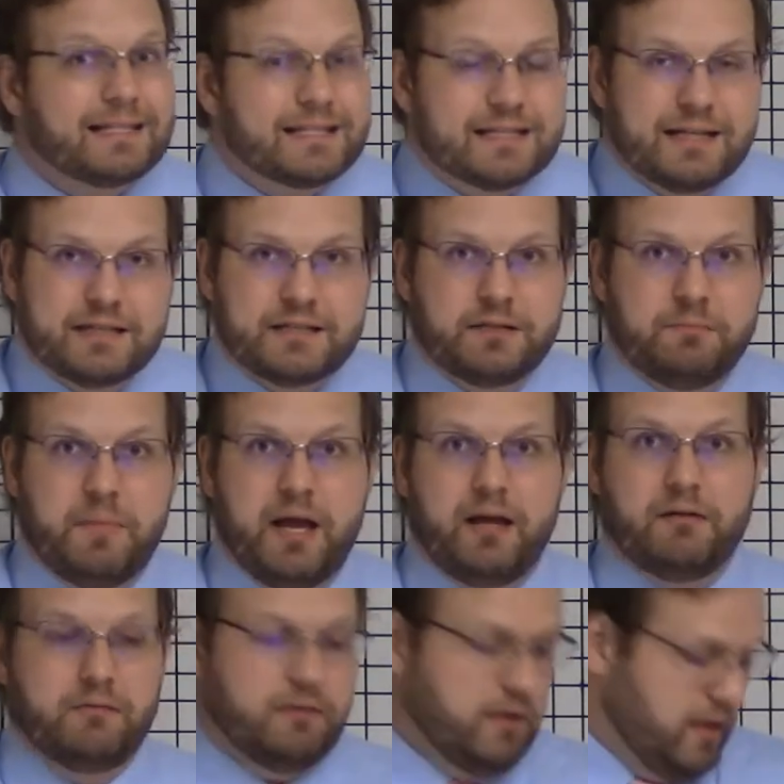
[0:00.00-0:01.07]
doesn't
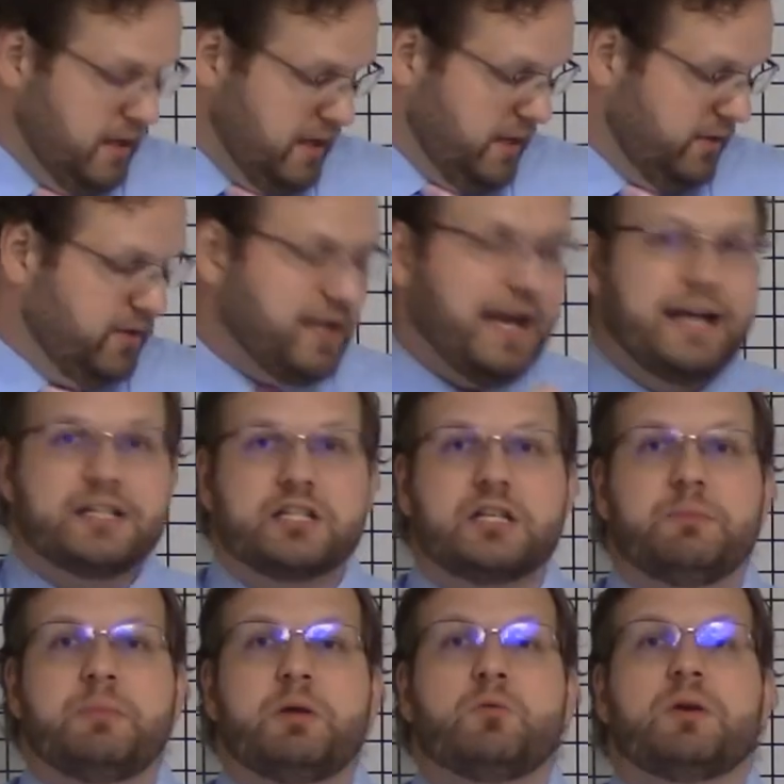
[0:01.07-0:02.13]
matter. The x
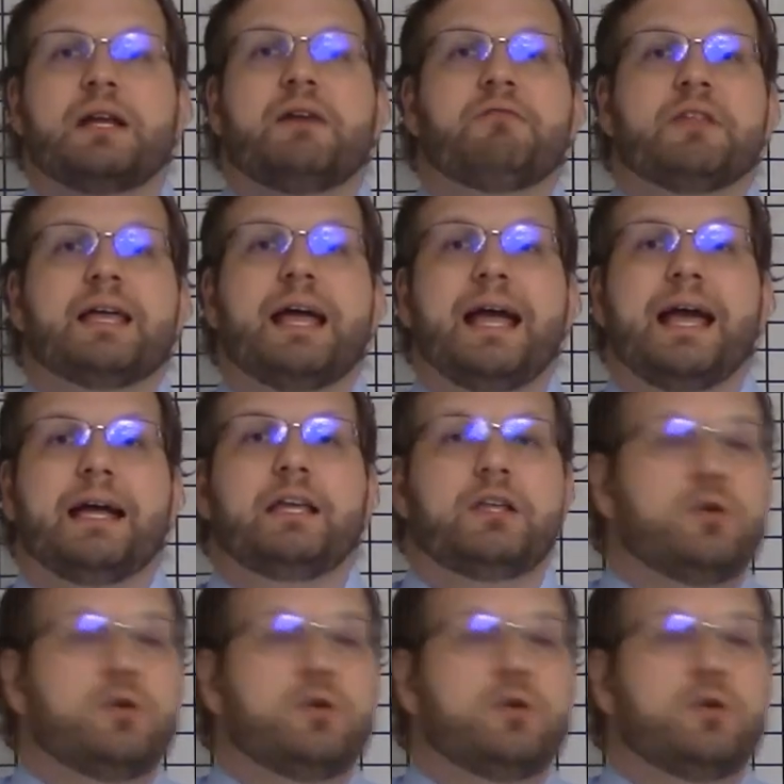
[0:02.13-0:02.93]
could be whatever the heck you